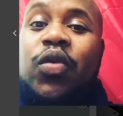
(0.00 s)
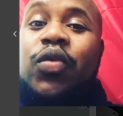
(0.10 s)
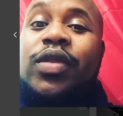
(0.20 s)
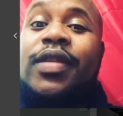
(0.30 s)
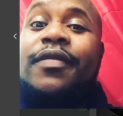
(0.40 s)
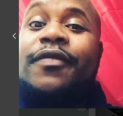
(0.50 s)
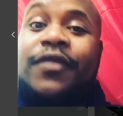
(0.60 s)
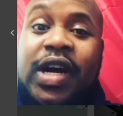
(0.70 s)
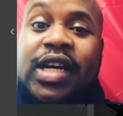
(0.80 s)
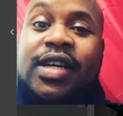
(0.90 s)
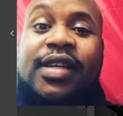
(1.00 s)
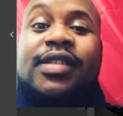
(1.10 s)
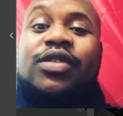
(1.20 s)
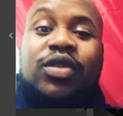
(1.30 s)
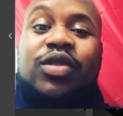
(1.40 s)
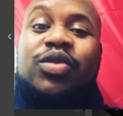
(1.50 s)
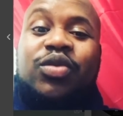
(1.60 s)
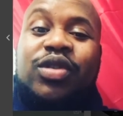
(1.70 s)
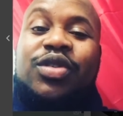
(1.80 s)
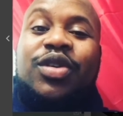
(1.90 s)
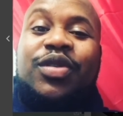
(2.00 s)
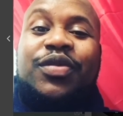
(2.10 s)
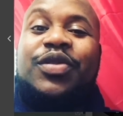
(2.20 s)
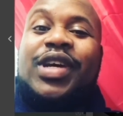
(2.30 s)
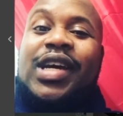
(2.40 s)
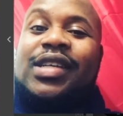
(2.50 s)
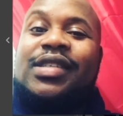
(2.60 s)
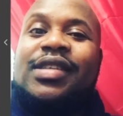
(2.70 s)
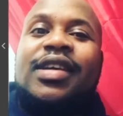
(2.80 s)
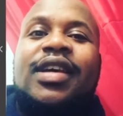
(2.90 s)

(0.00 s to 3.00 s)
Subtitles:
Who the f*** is going to watch all of you guys?